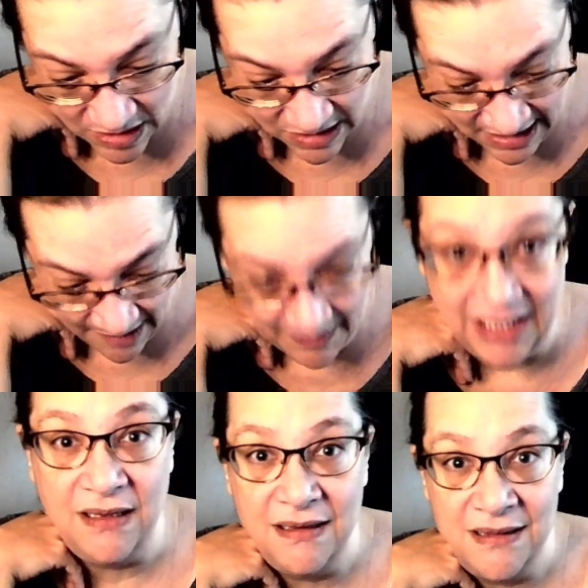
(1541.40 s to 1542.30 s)

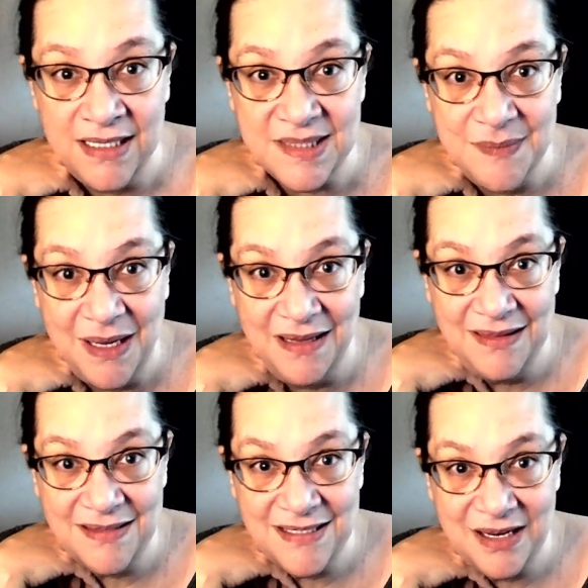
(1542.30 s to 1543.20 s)
coming this month,
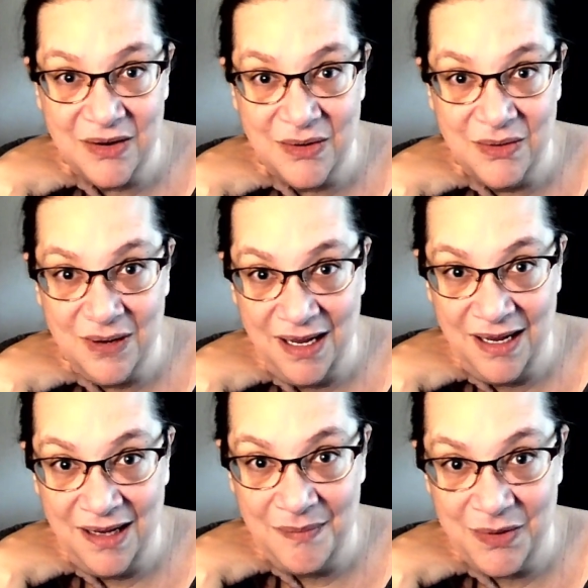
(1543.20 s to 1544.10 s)
so
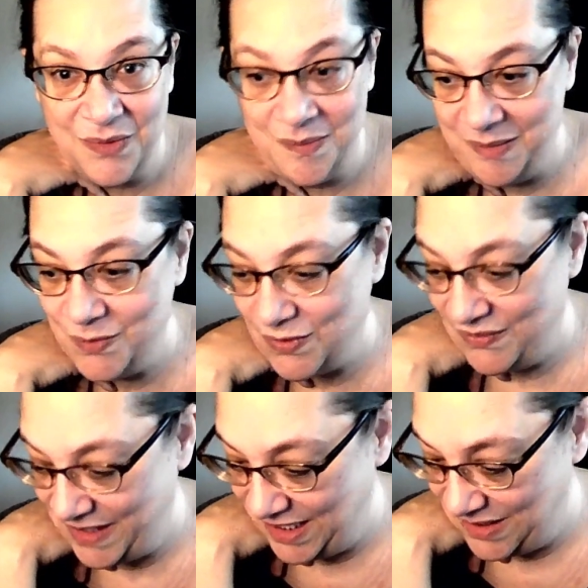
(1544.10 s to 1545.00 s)
there will be more
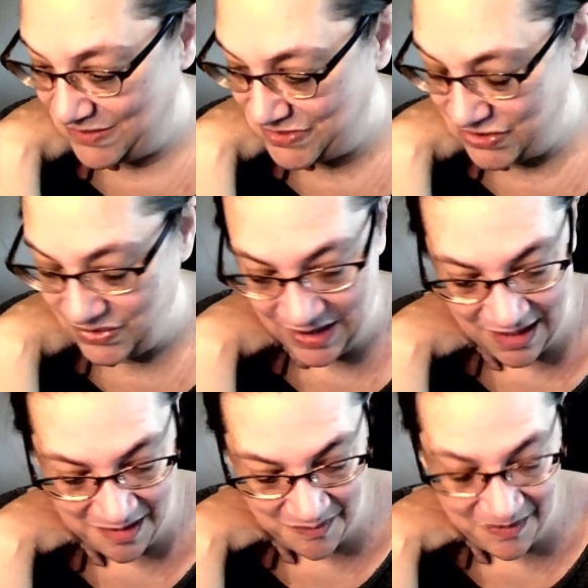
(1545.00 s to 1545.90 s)
videos to
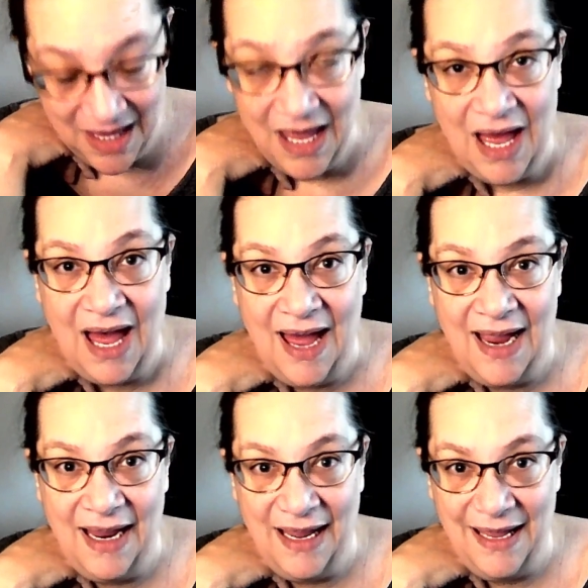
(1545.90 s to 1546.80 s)
come.
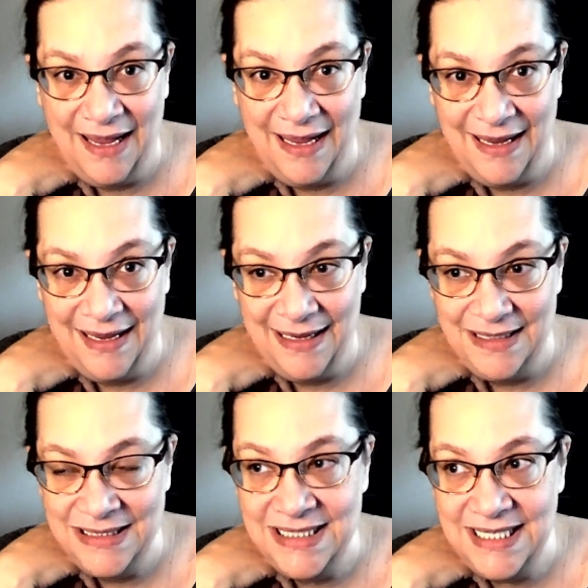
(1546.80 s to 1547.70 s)
I
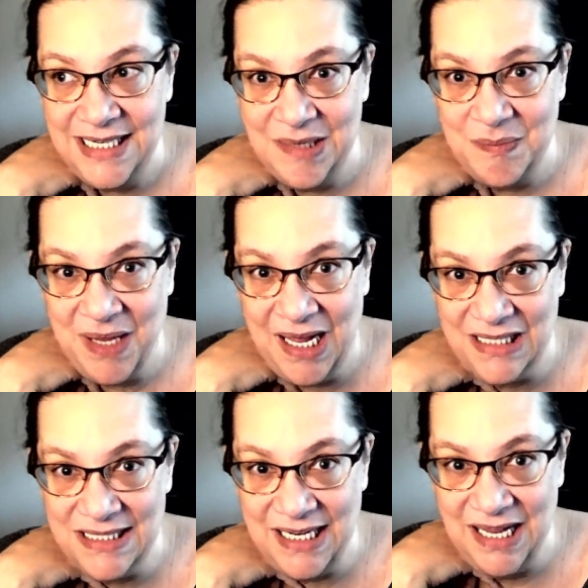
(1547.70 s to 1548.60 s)
did an
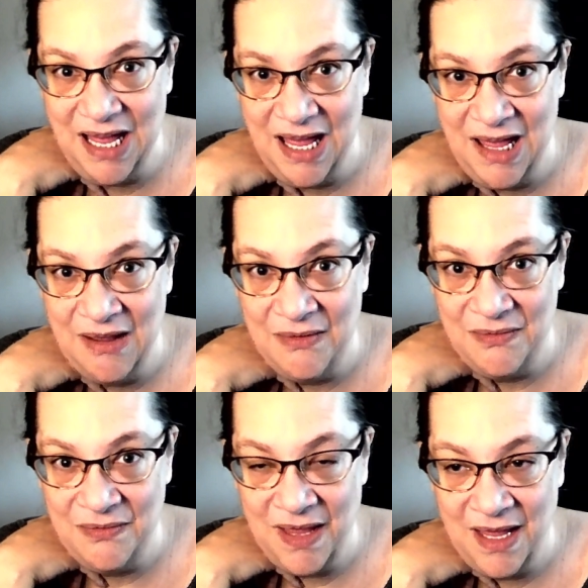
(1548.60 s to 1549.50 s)
unboxing
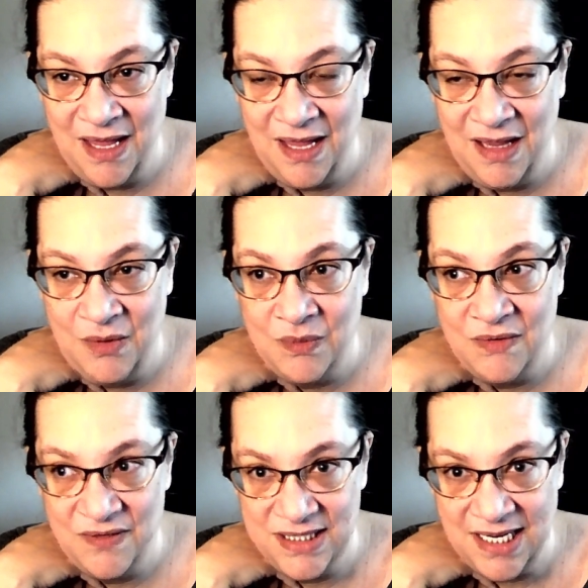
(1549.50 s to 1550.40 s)
of the Wolf in
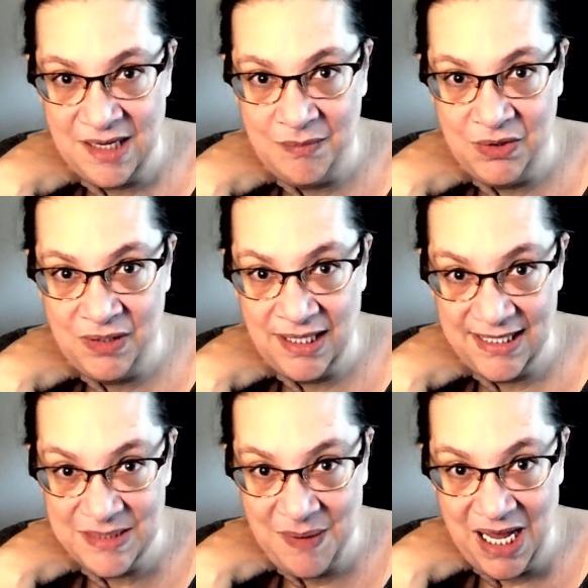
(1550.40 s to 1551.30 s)
Time Lunalux
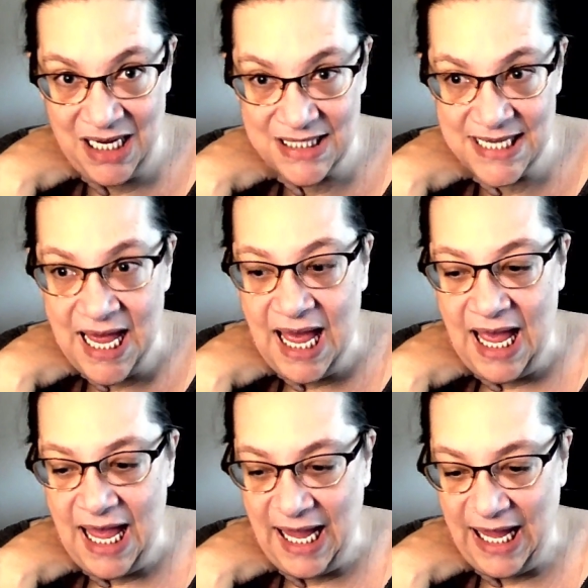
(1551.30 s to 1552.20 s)
box,
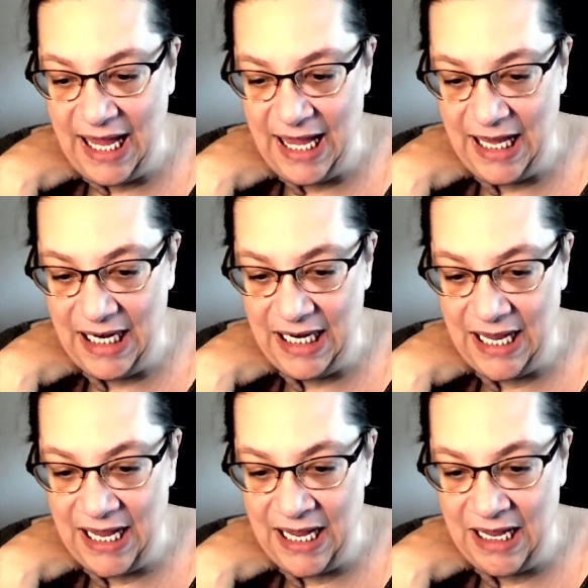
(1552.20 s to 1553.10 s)
and
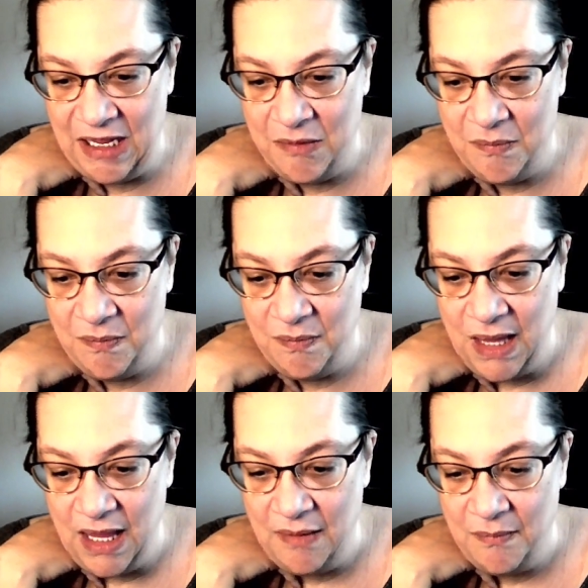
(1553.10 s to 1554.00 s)

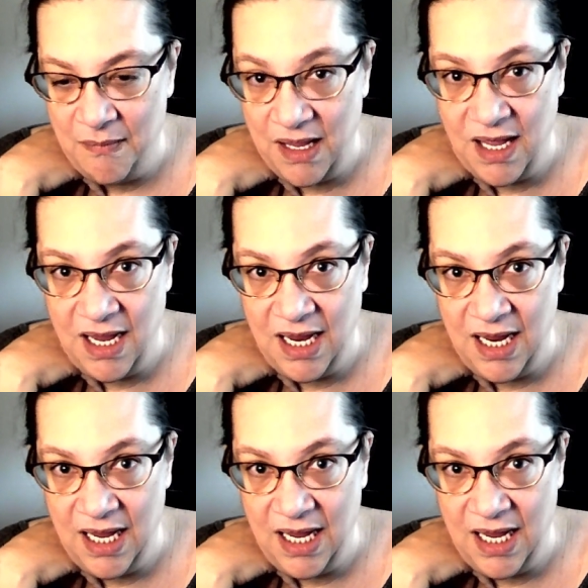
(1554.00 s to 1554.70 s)
my